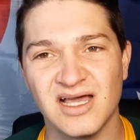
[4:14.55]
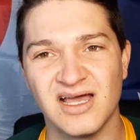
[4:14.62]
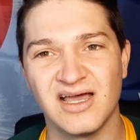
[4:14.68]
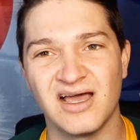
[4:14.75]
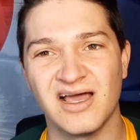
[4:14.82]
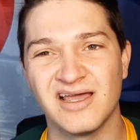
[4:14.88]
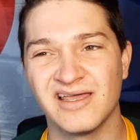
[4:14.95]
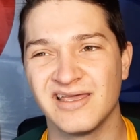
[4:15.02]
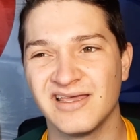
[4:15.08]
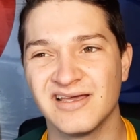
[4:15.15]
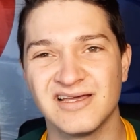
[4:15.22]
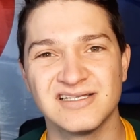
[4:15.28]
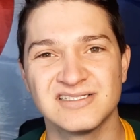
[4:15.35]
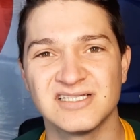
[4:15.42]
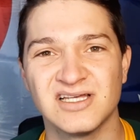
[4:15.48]
I
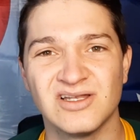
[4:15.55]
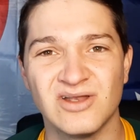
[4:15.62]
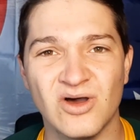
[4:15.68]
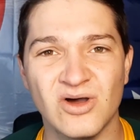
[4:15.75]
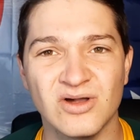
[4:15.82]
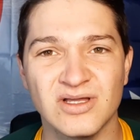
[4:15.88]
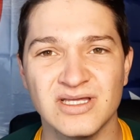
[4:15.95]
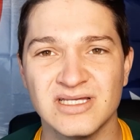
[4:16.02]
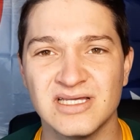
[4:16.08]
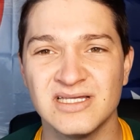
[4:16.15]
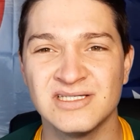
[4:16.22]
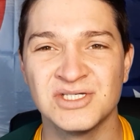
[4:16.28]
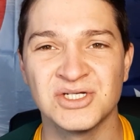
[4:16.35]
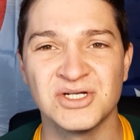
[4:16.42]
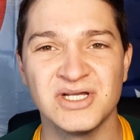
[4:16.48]
hear it's a long
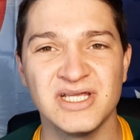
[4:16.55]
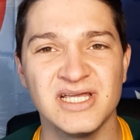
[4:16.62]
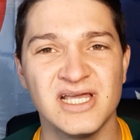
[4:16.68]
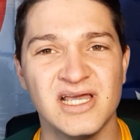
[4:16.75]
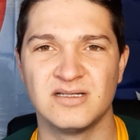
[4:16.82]
injury.